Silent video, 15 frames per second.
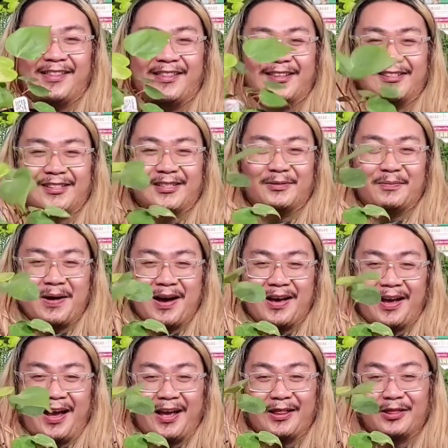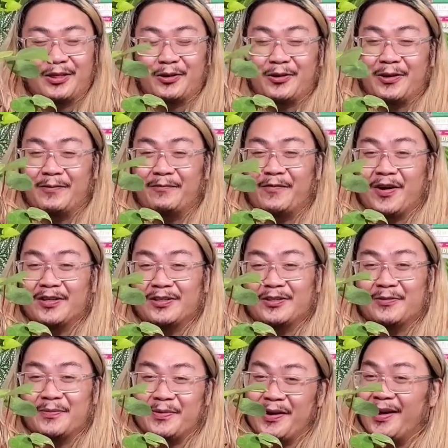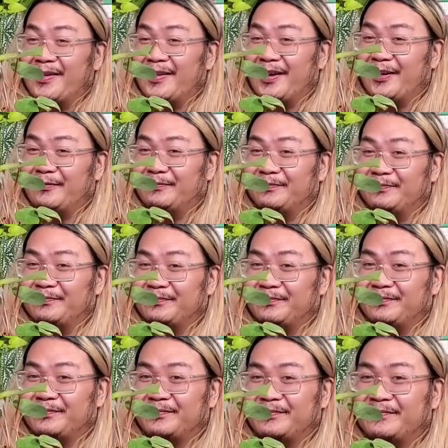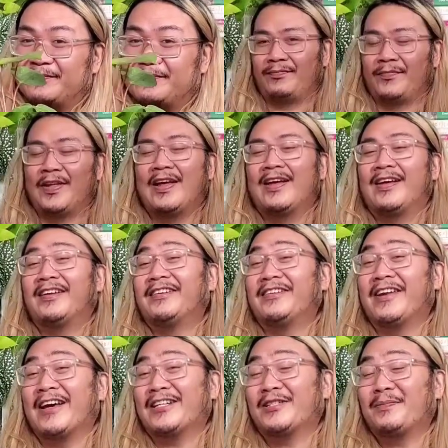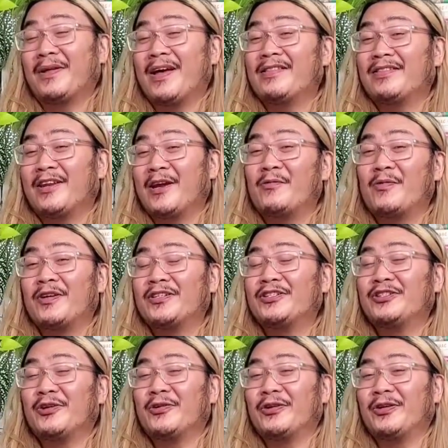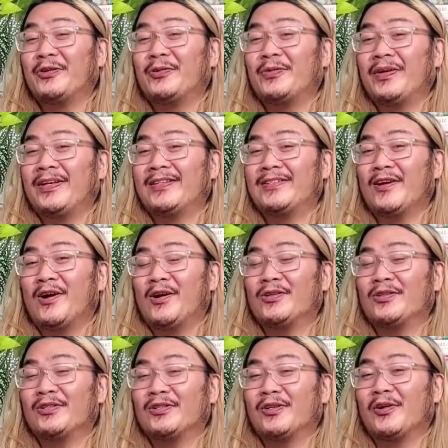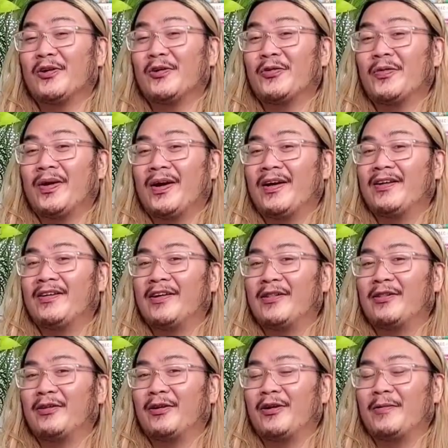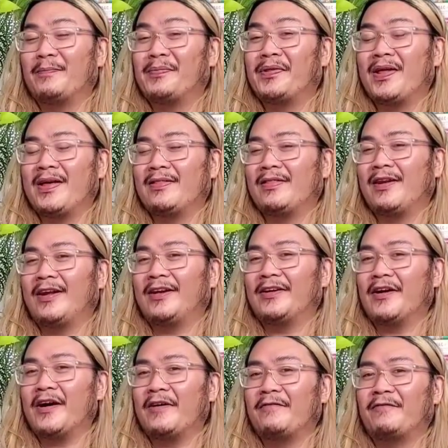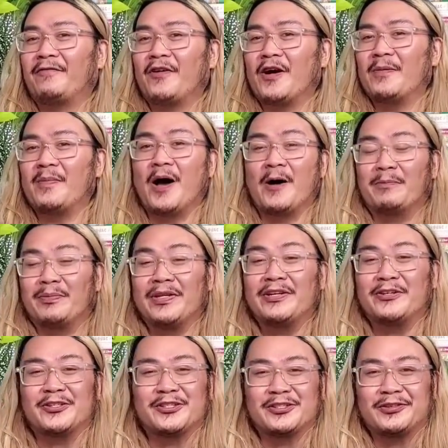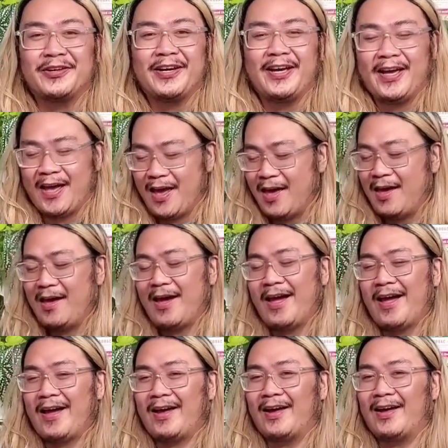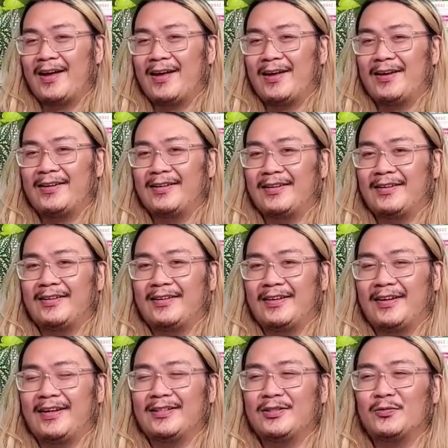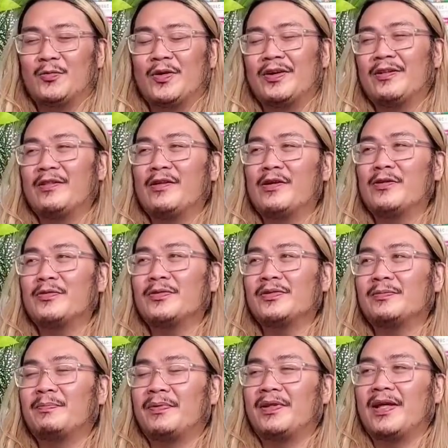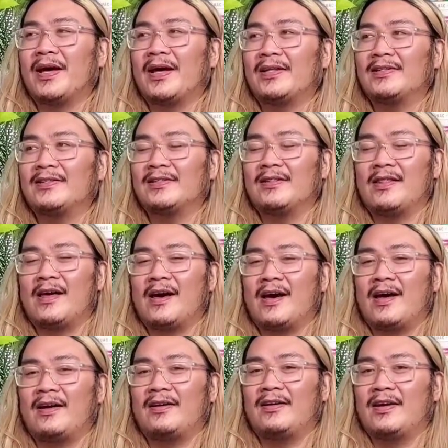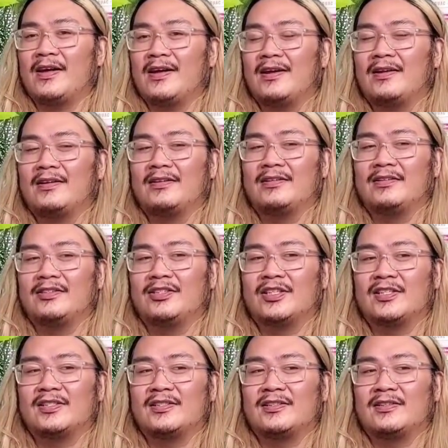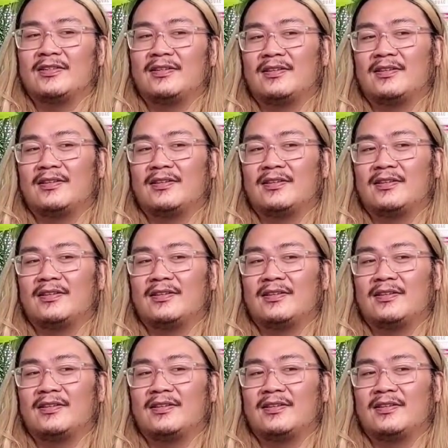This is my Anthurium Faustomirandae. Next plant that I want to show you is also another plant that I got from Upland Nursery, and it's one of those plants that just,